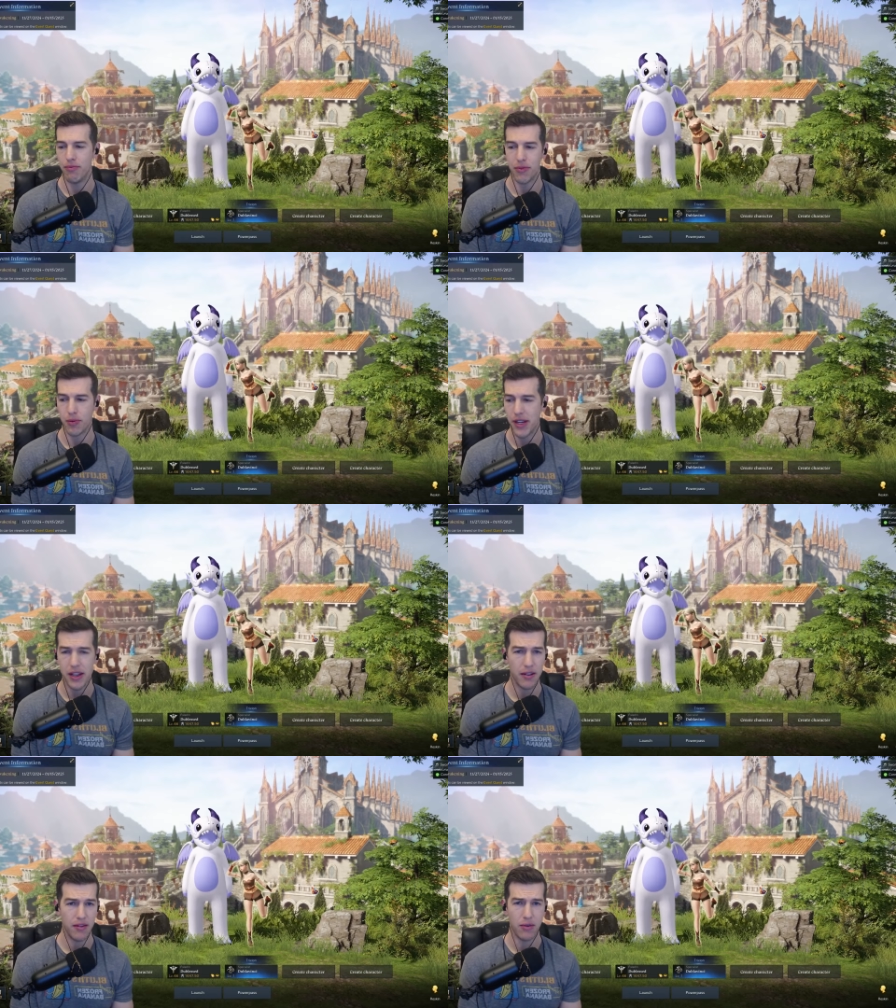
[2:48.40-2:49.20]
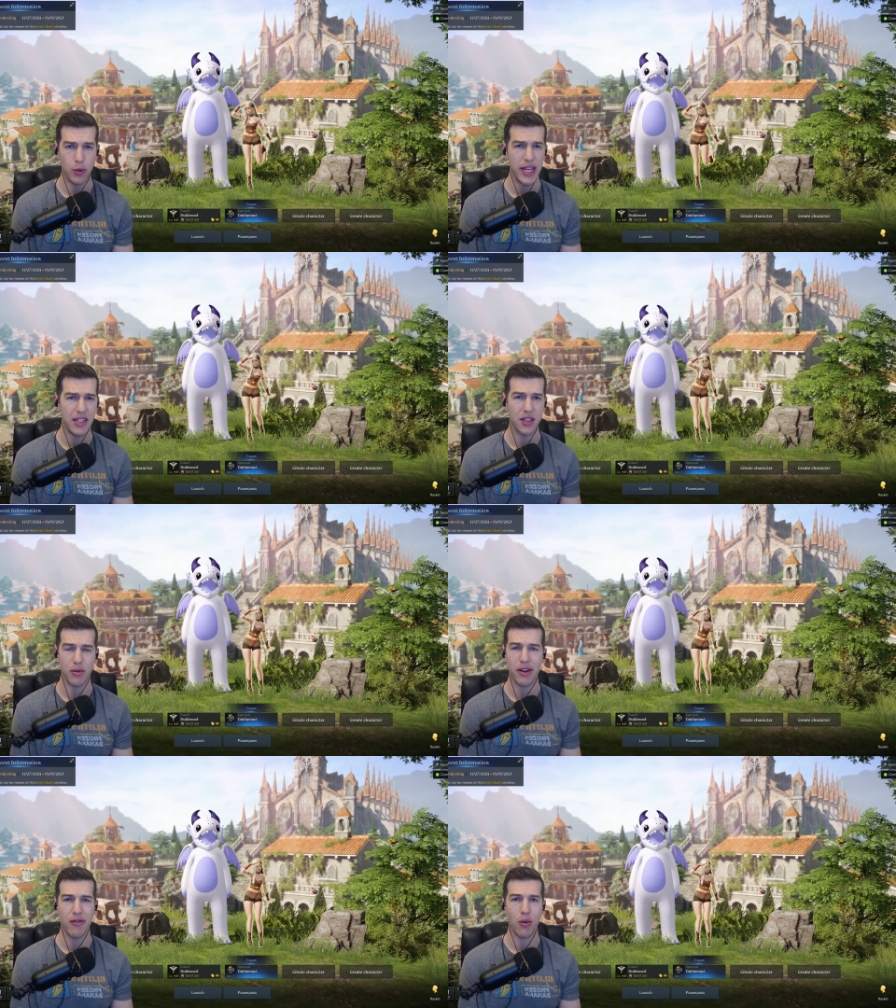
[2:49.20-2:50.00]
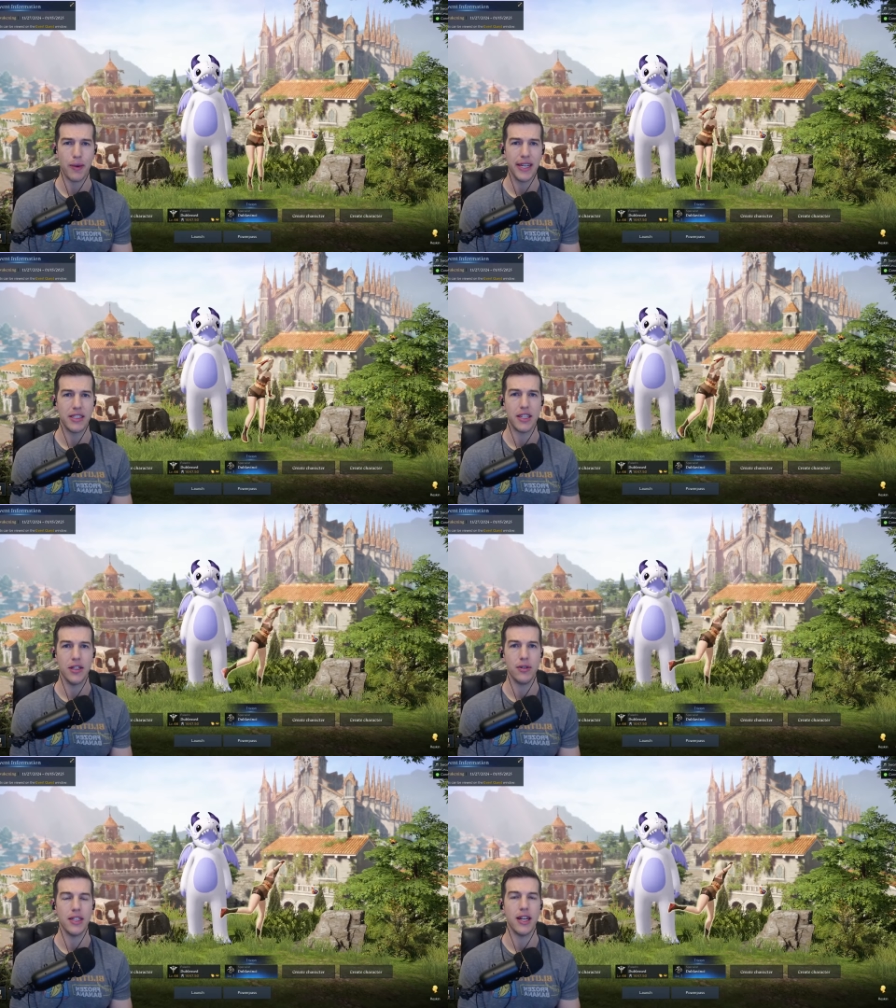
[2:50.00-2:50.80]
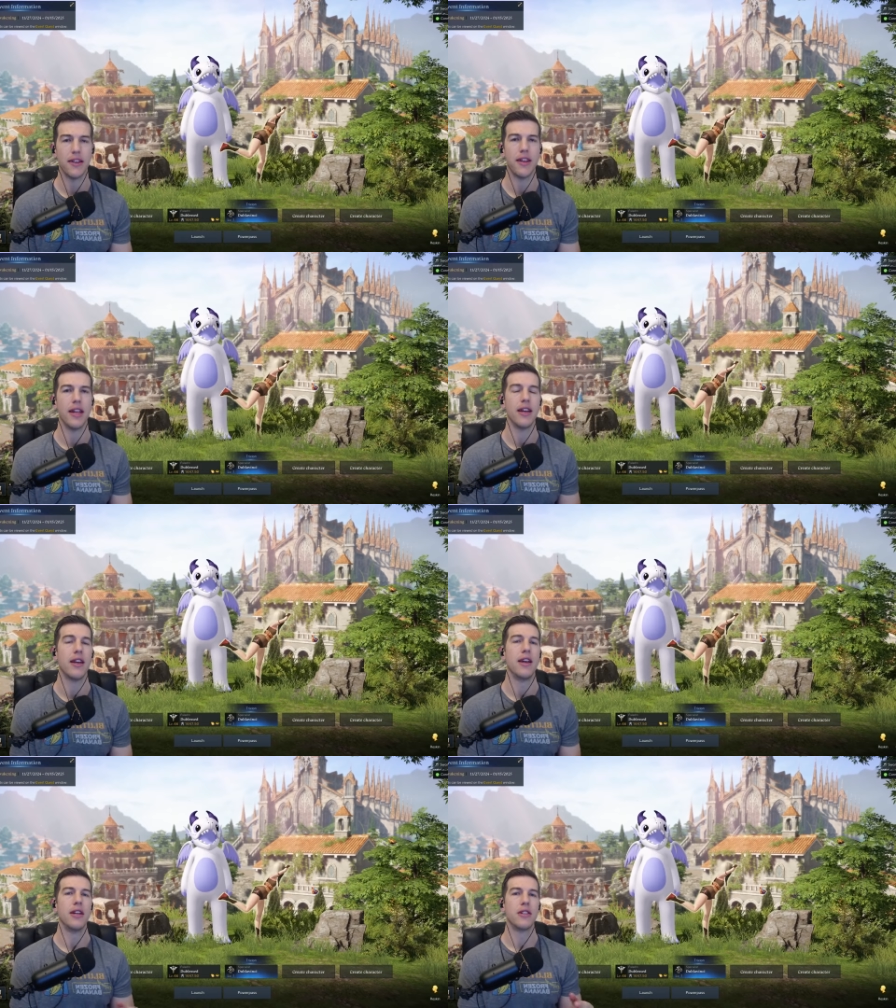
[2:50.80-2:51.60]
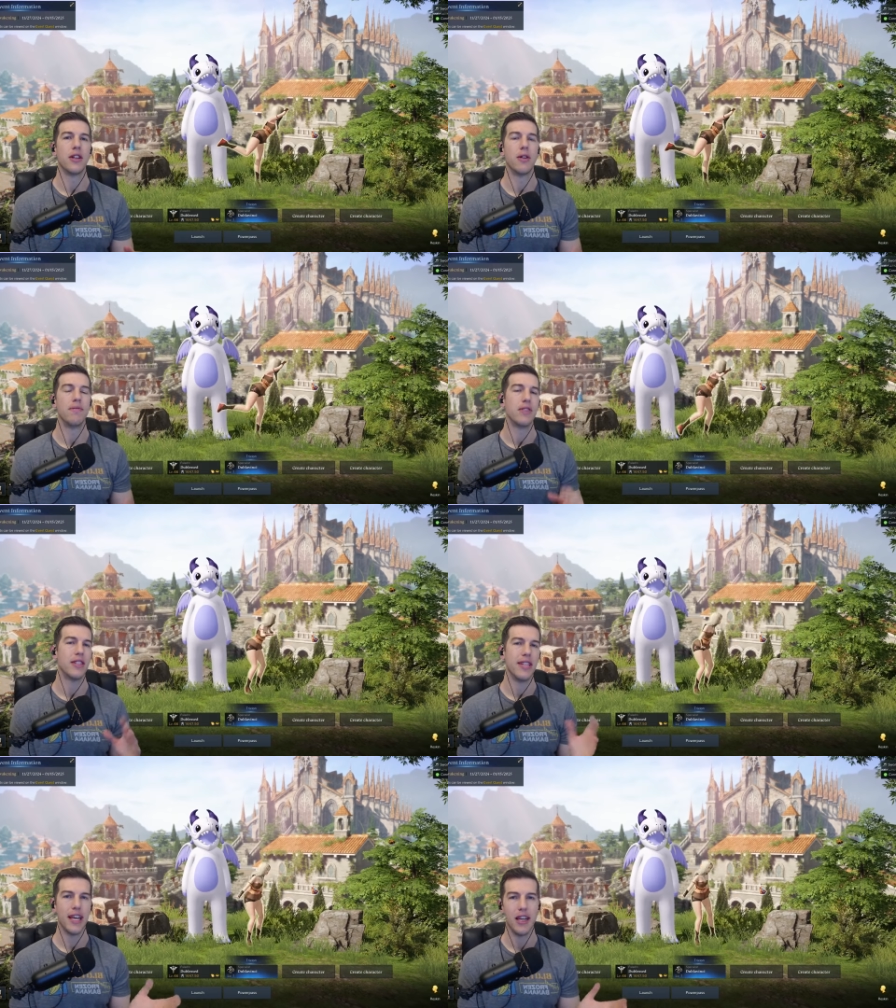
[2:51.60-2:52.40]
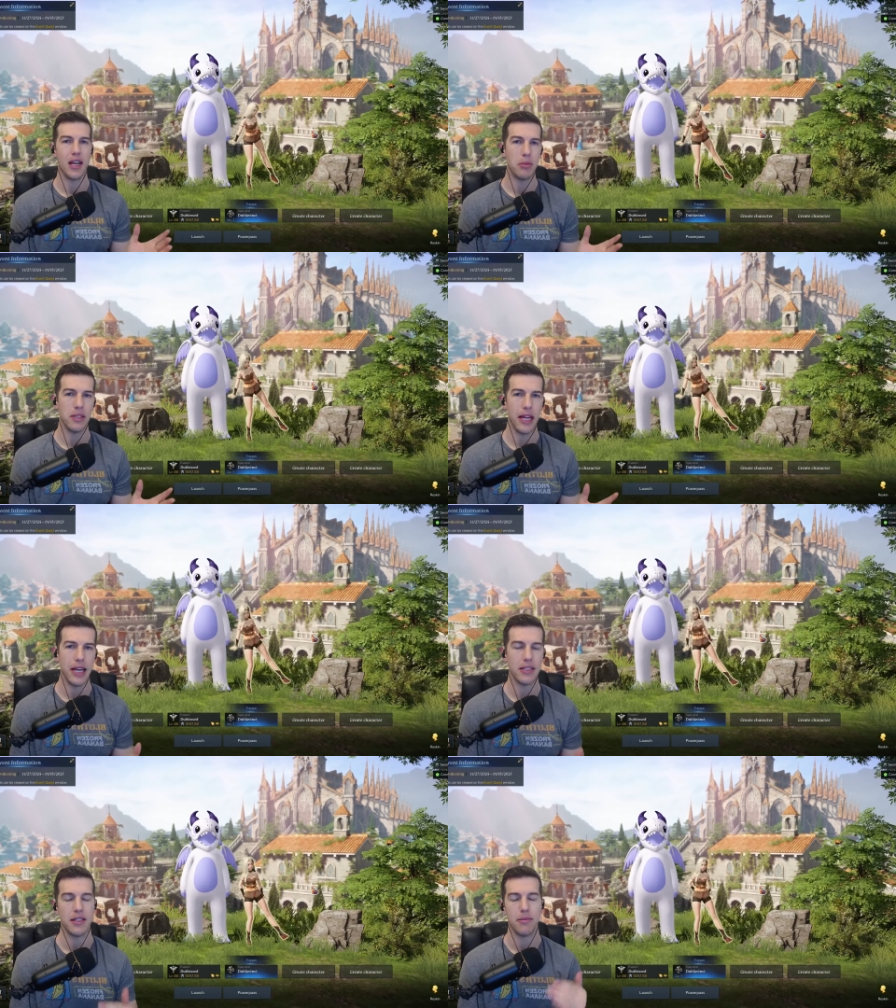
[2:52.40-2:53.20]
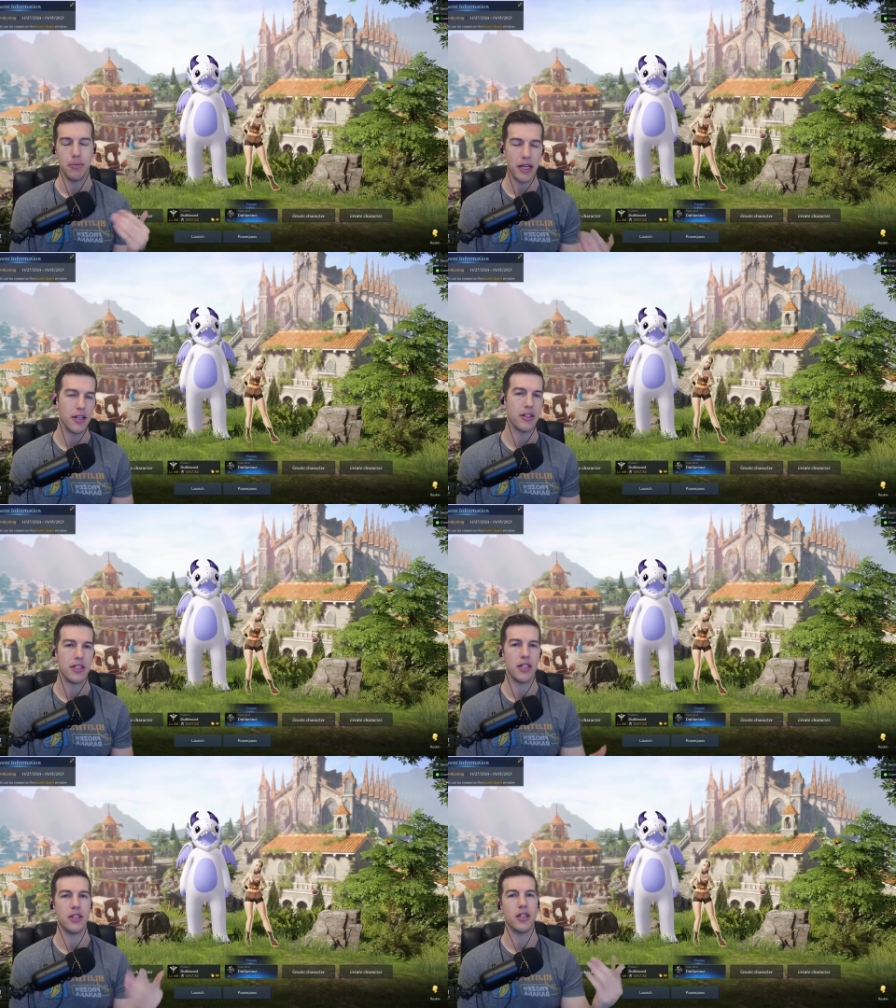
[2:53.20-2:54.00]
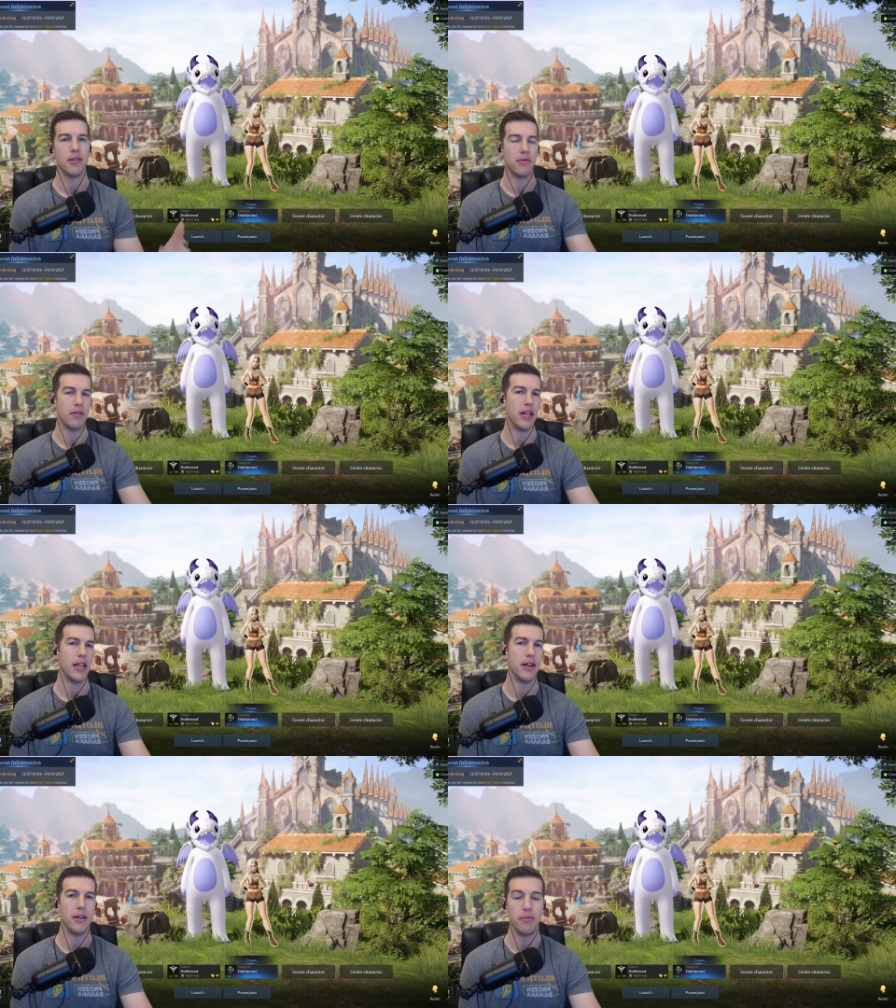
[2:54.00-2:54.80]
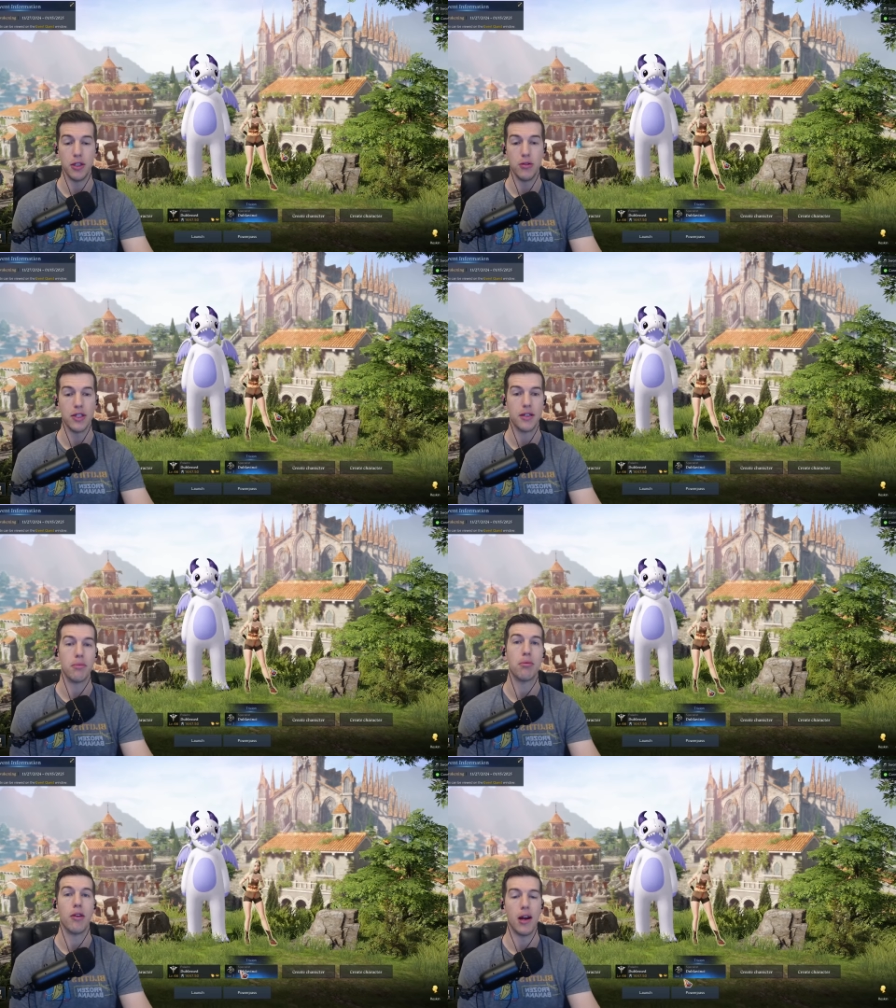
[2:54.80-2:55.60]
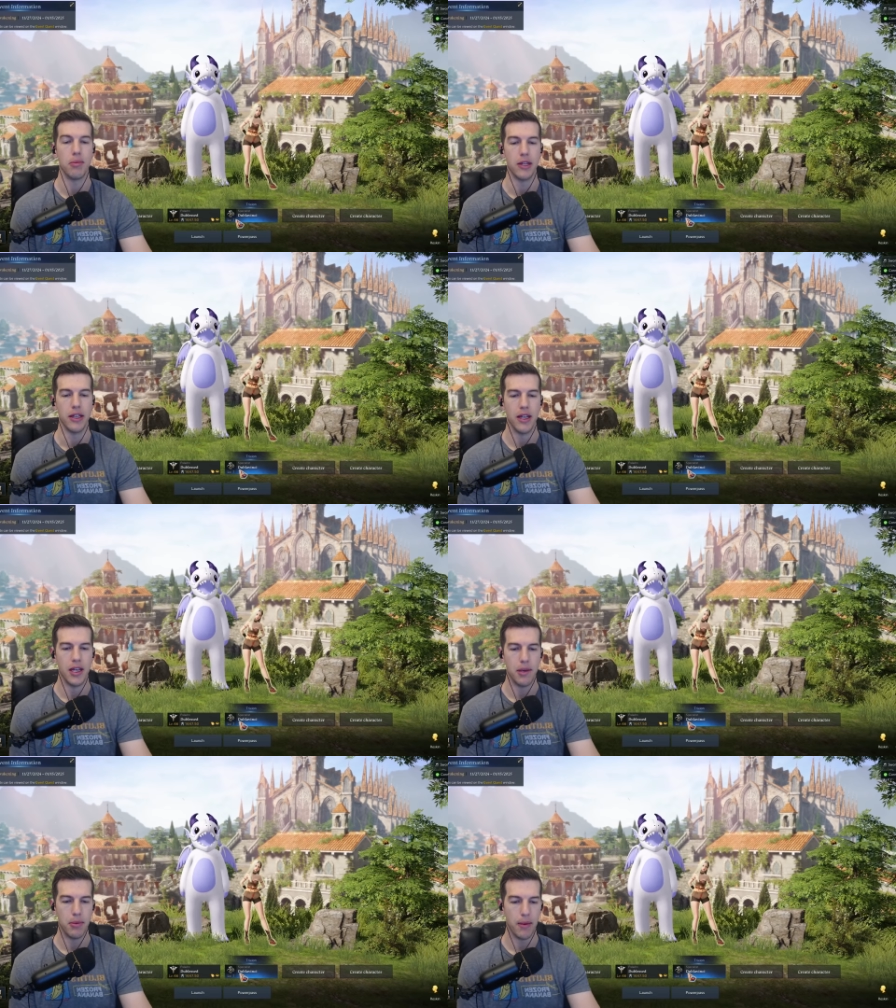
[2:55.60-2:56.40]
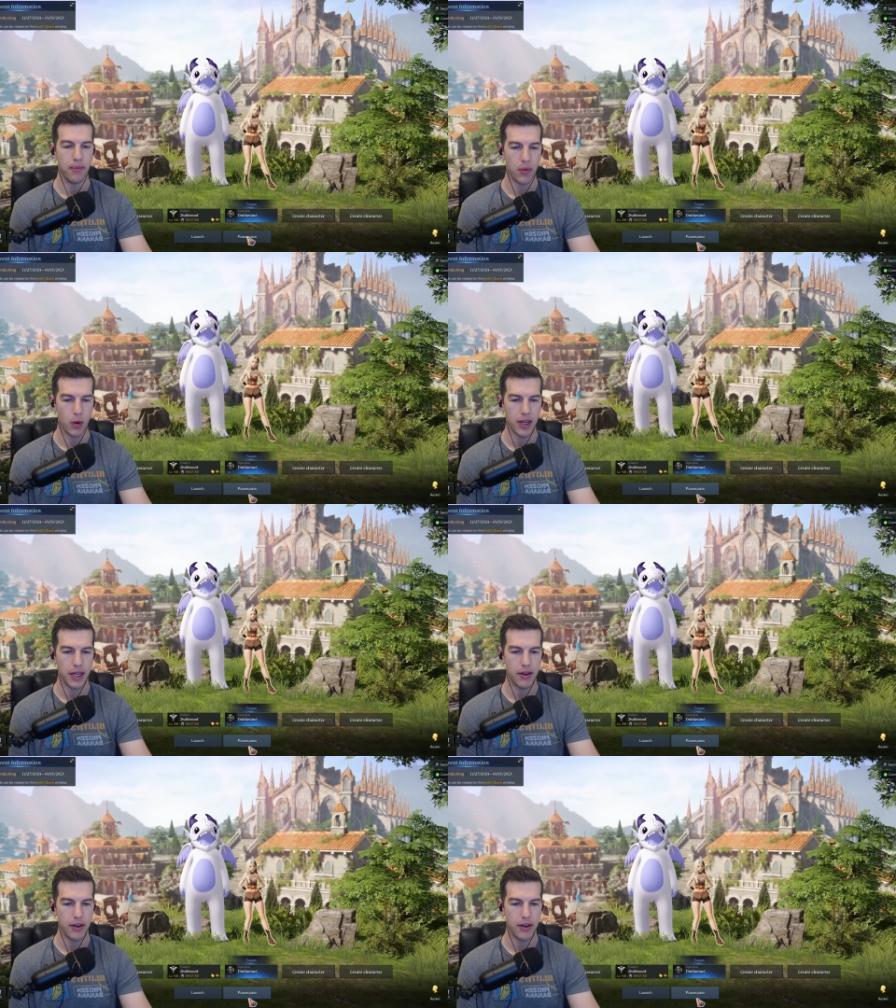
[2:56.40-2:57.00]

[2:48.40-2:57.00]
three weeks, three or four weeks to use it, I think. So just take a couple days, make your decision, and use it properly. But we're gonna go